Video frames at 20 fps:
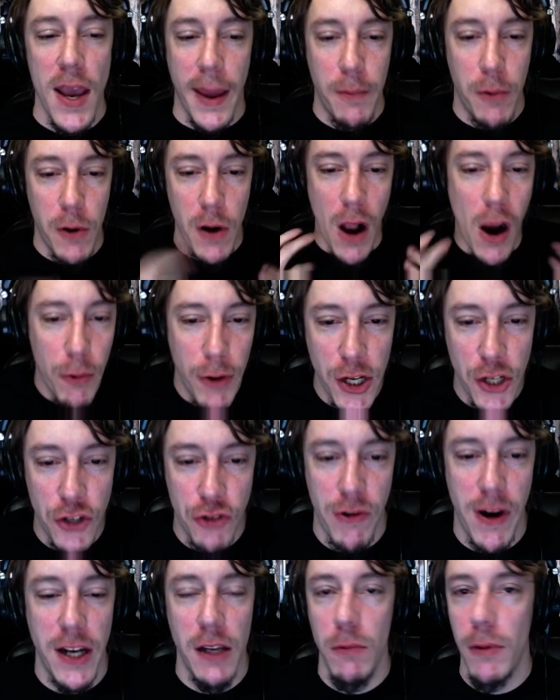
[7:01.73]
and we're already
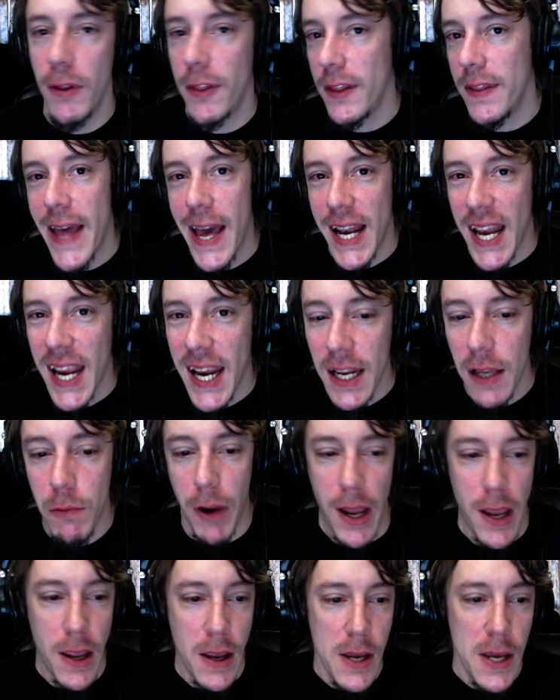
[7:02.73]
trading within that
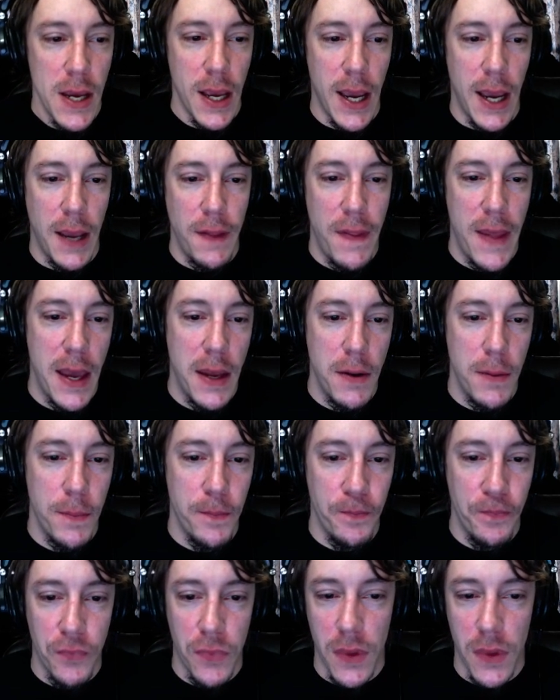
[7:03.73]
anyway. And then